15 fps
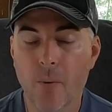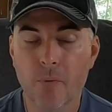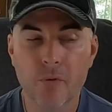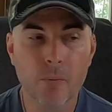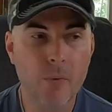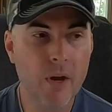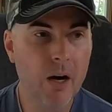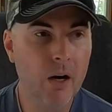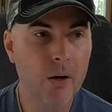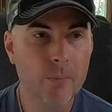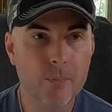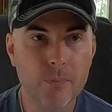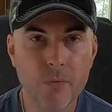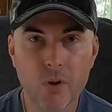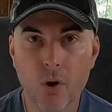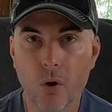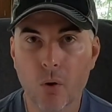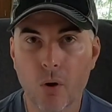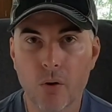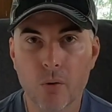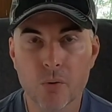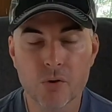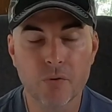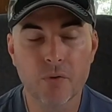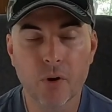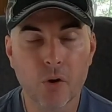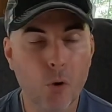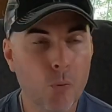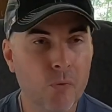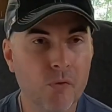From there, it was a
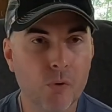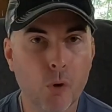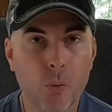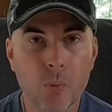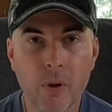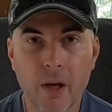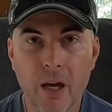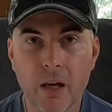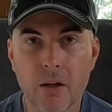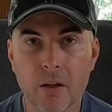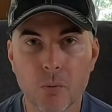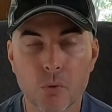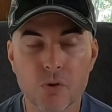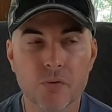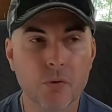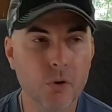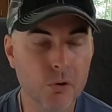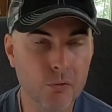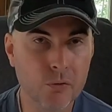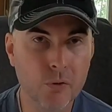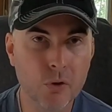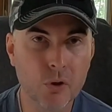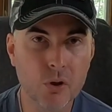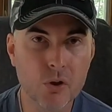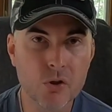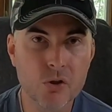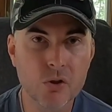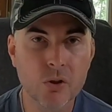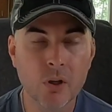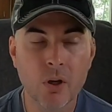very open floor plan. It was fully
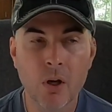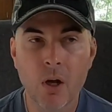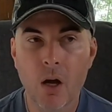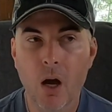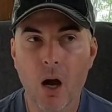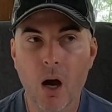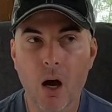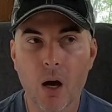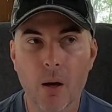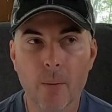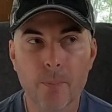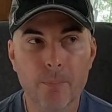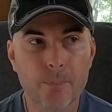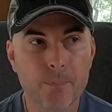furnished. All